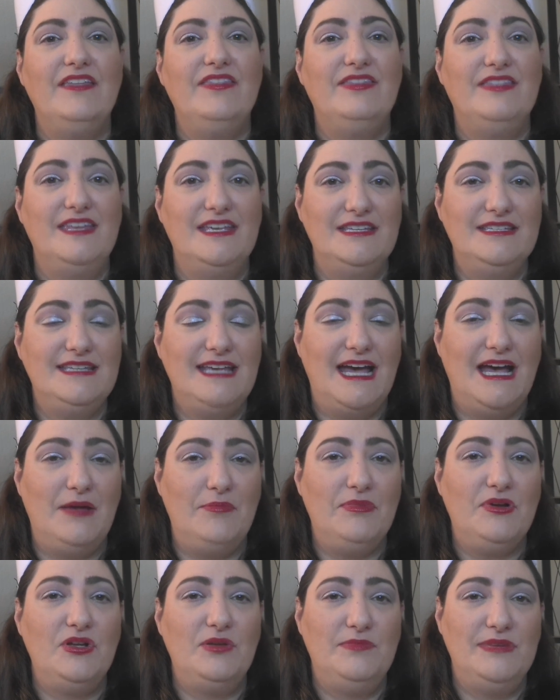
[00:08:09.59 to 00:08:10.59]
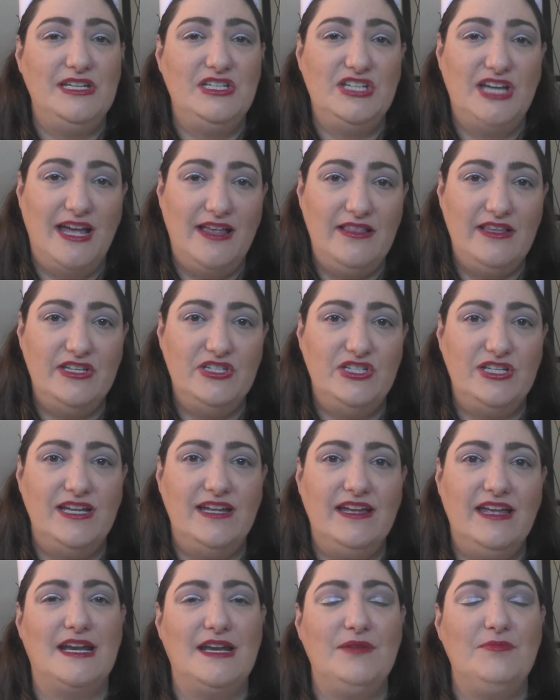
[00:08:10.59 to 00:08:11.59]
This app could be
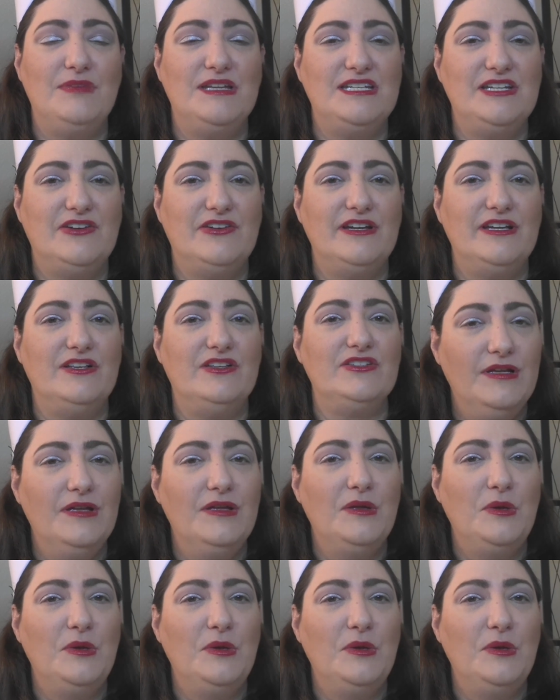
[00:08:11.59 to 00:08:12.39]
challenging studying material,